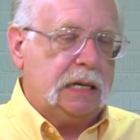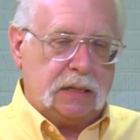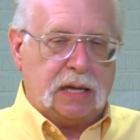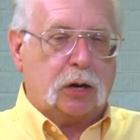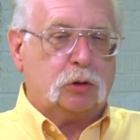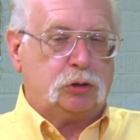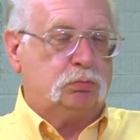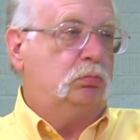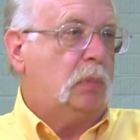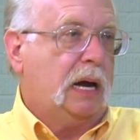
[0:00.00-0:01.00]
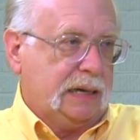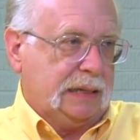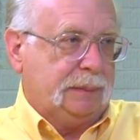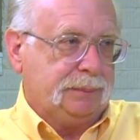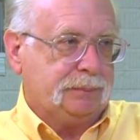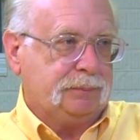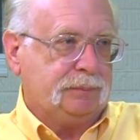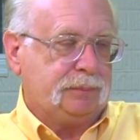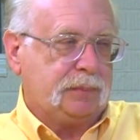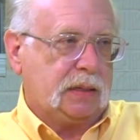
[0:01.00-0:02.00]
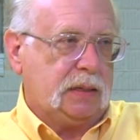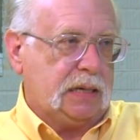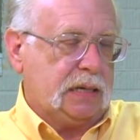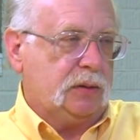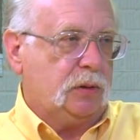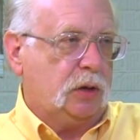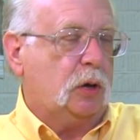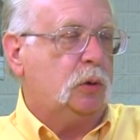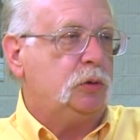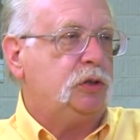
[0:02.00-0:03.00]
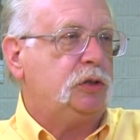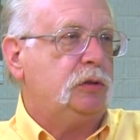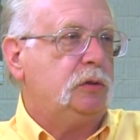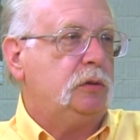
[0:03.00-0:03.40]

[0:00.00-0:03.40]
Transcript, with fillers: There's money in those